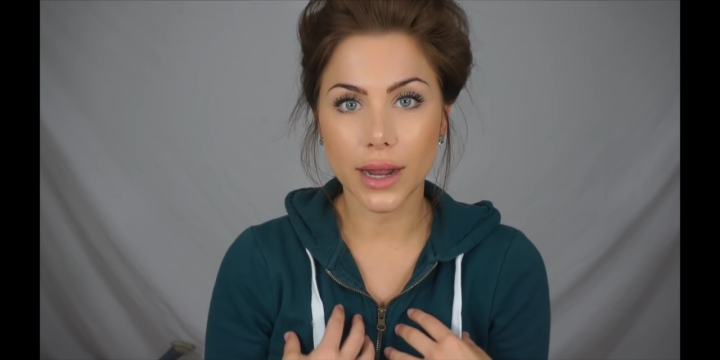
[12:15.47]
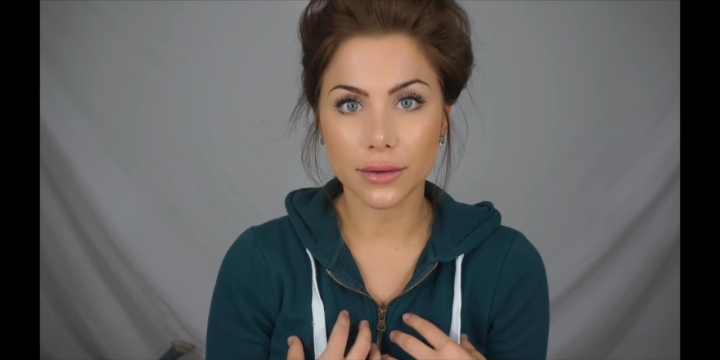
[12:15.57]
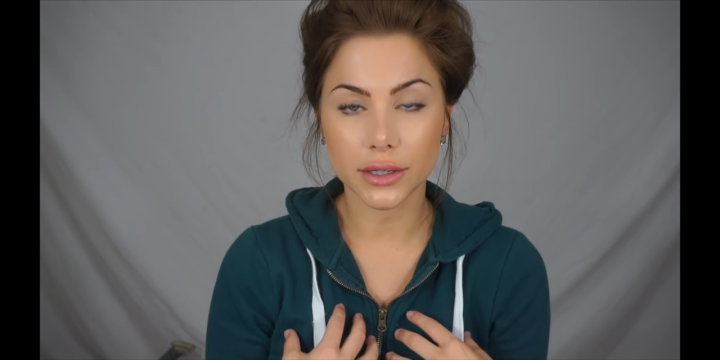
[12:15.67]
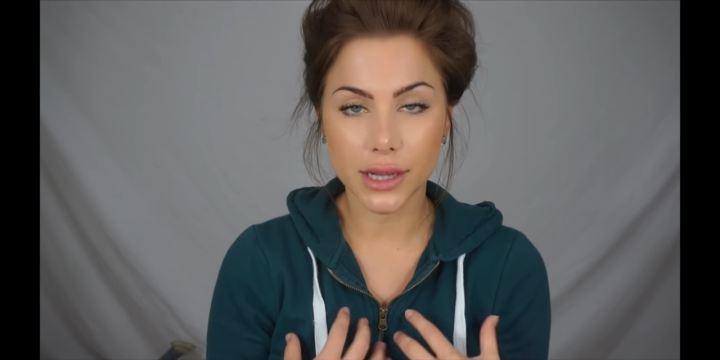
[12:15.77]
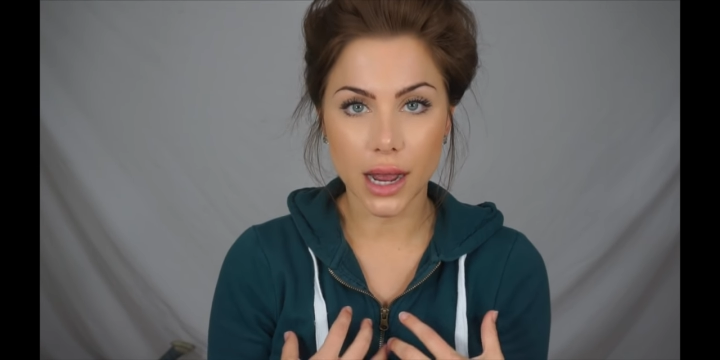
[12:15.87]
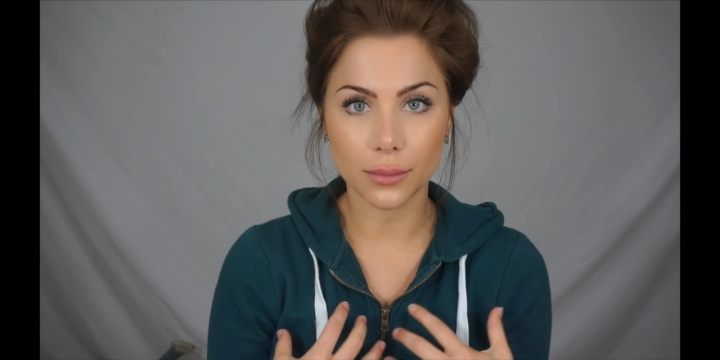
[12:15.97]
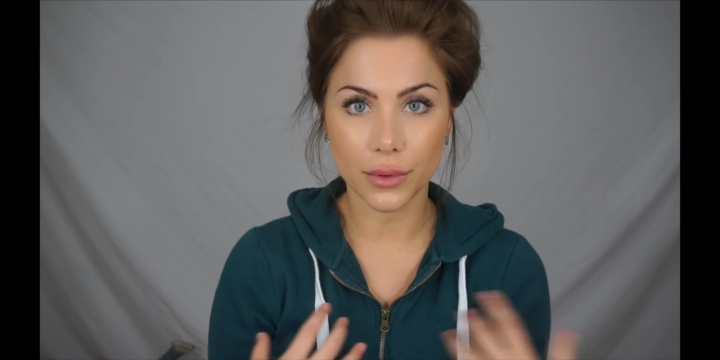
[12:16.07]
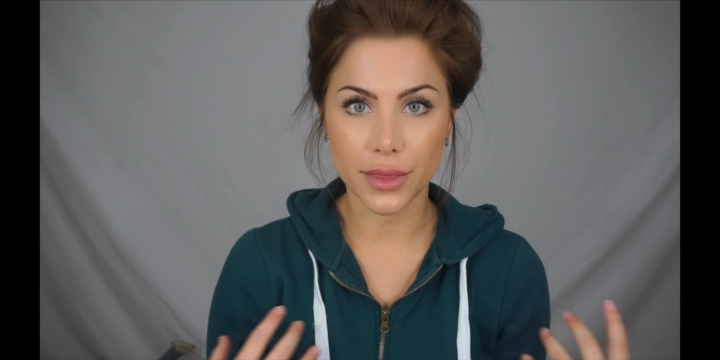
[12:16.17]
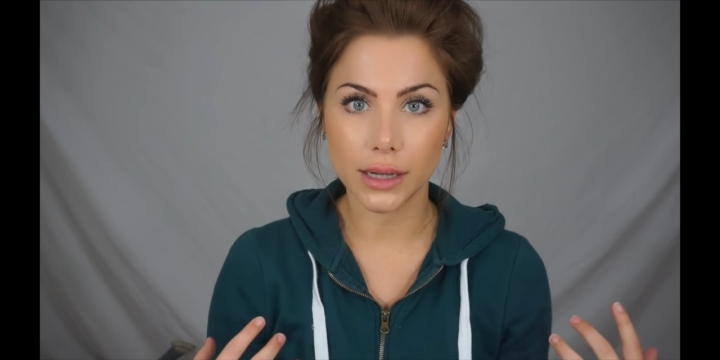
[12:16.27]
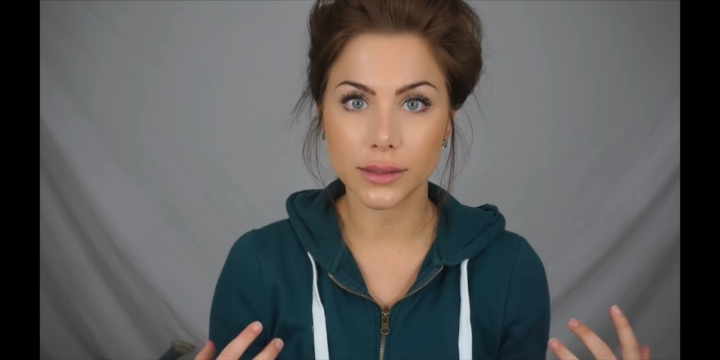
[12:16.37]
rounder top
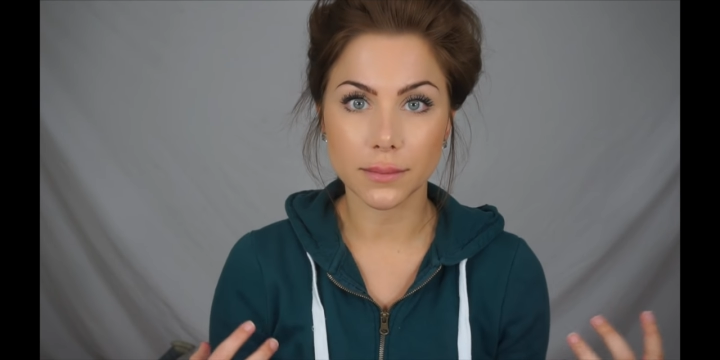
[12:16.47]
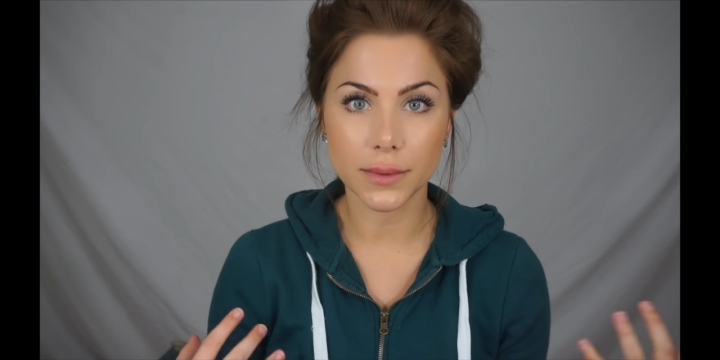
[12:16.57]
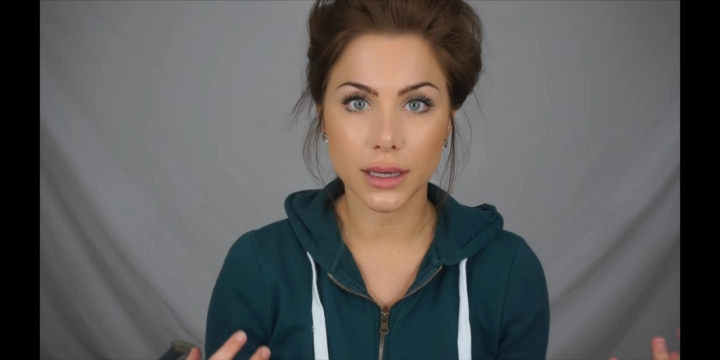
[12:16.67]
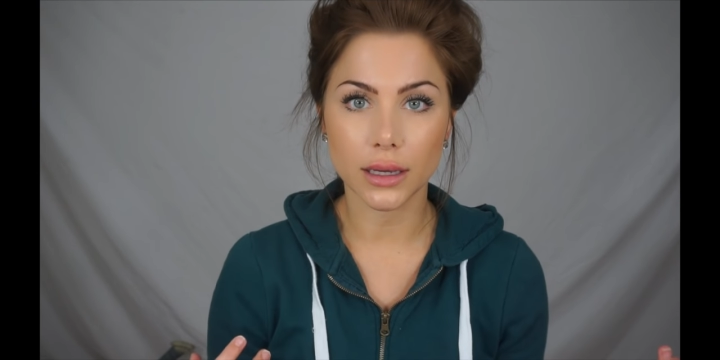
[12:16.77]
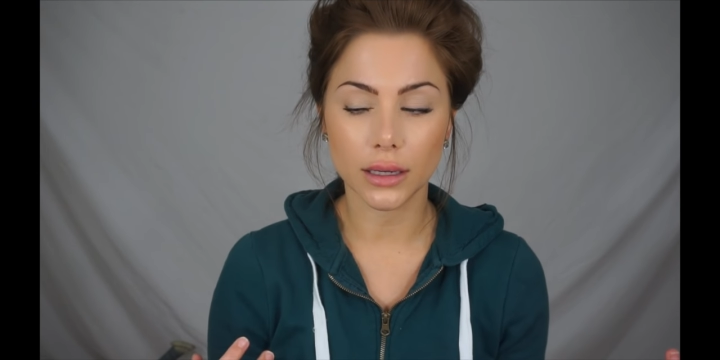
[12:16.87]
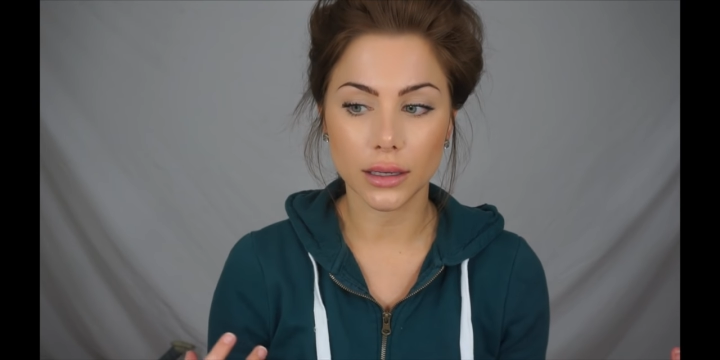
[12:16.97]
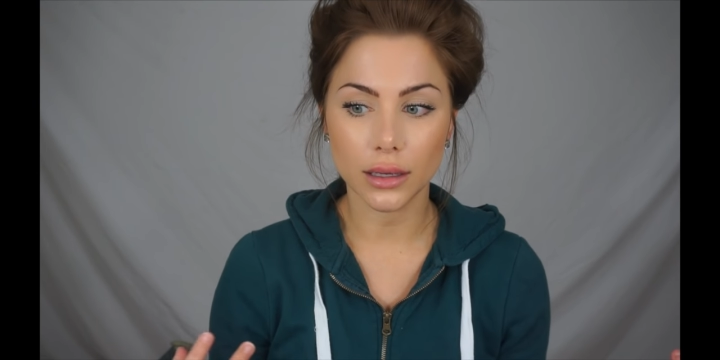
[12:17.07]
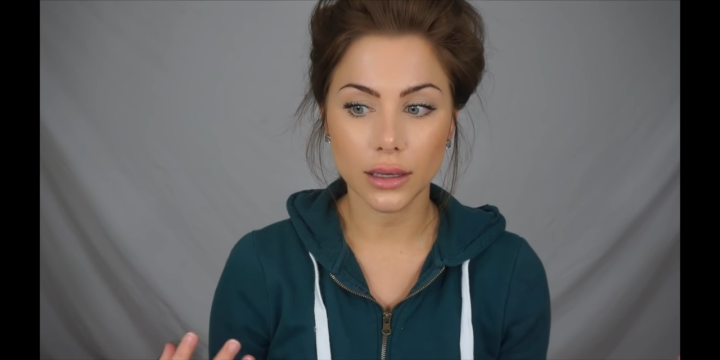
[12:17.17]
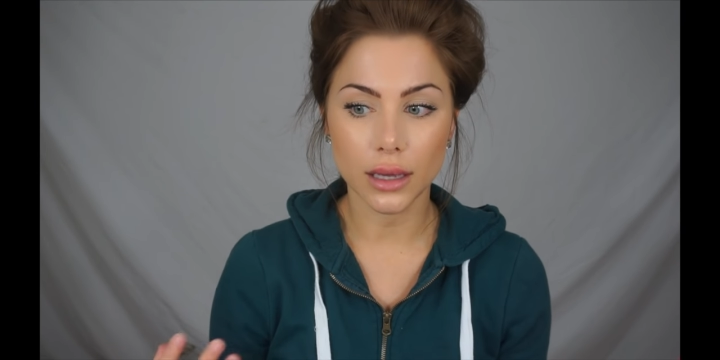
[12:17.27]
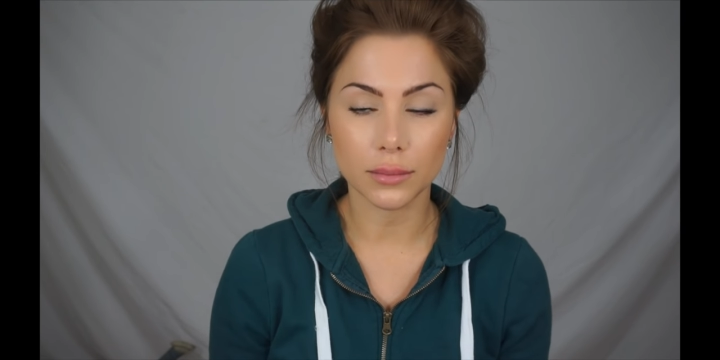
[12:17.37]
without
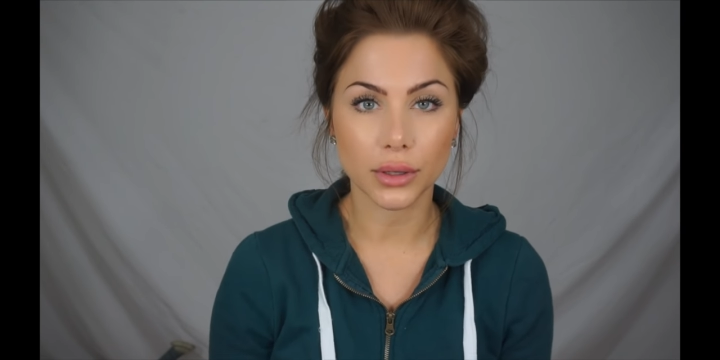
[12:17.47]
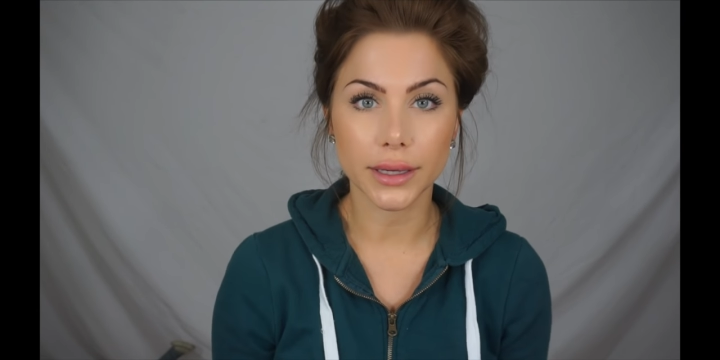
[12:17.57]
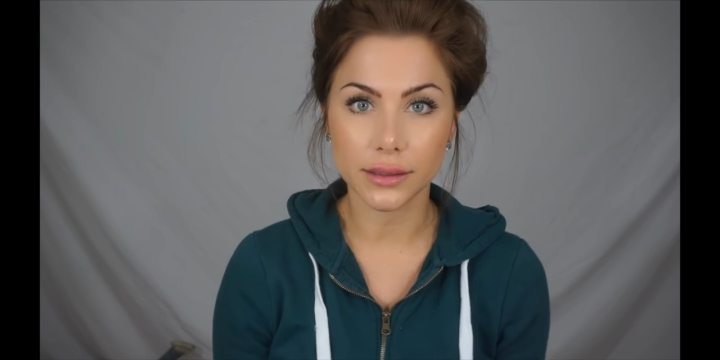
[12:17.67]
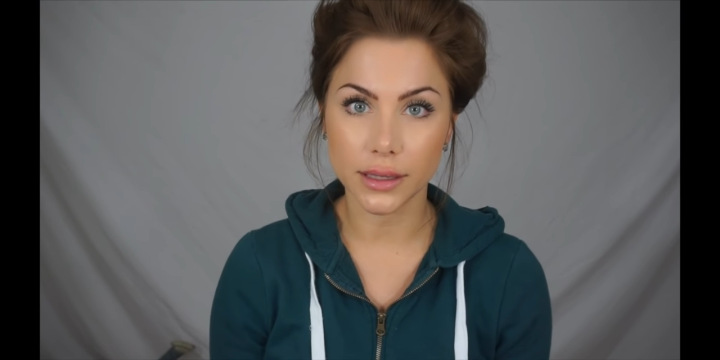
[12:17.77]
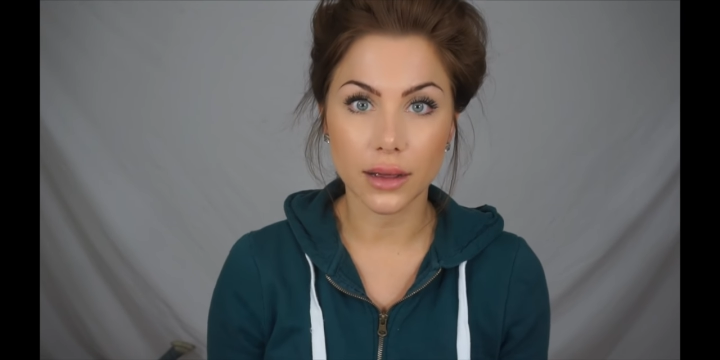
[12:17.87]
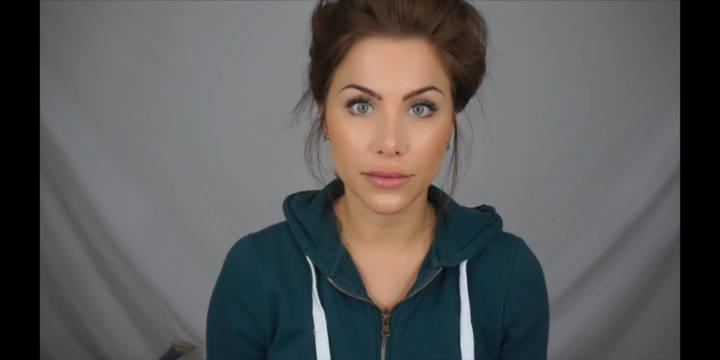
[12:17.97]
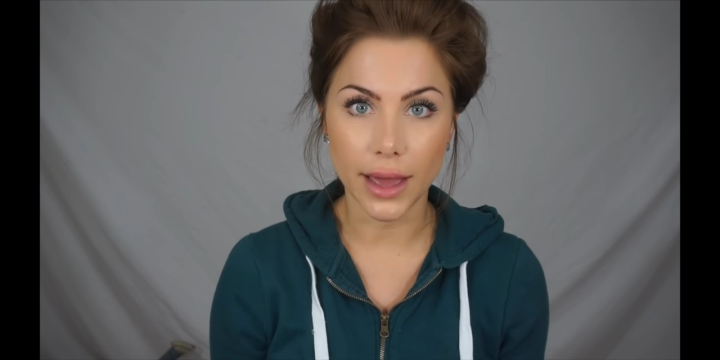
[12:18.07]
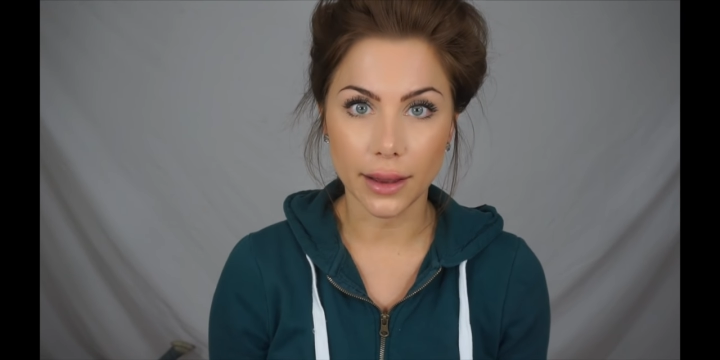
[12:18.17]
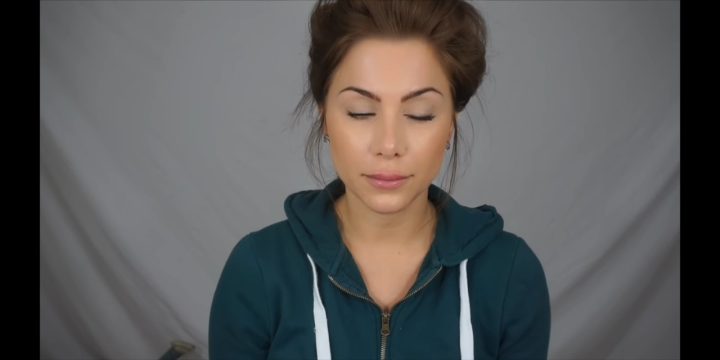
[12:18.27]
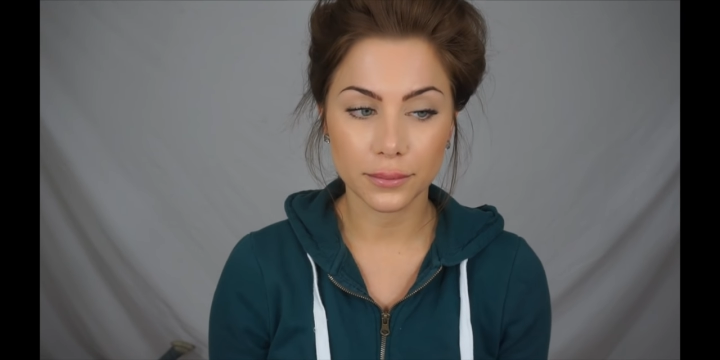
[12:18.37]
something in place of
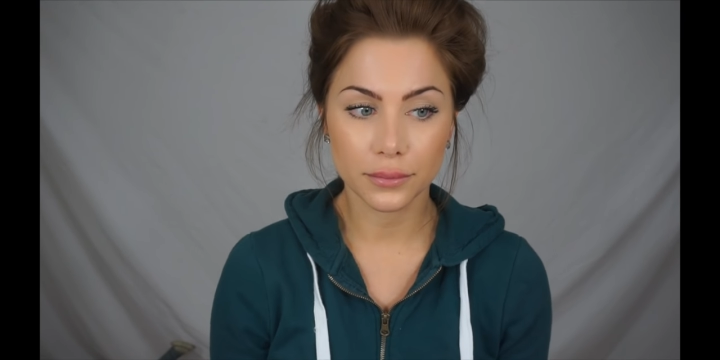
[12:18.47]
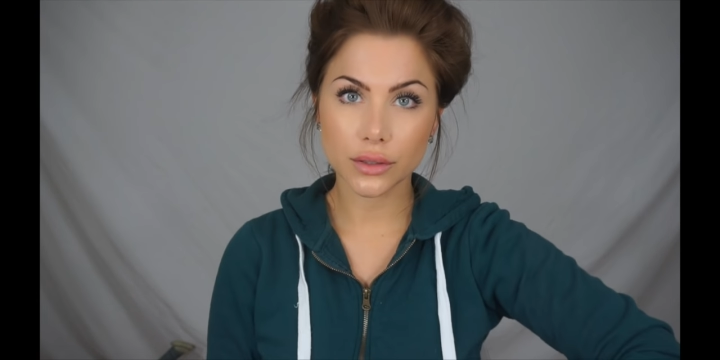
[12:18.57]
that.